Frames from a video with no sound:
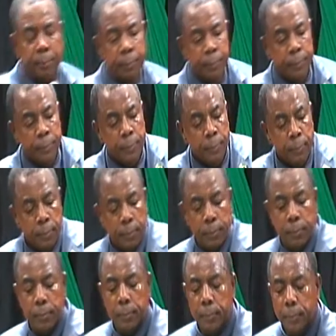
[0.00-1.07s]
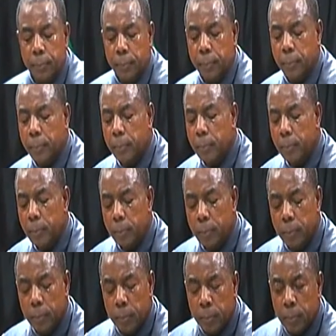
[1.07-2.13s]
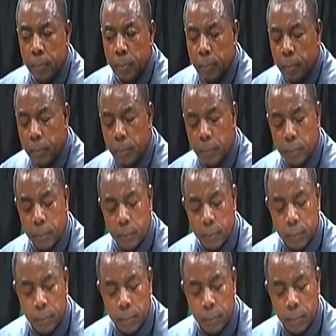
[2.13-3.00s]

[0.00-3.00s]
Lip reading: (no one is talking)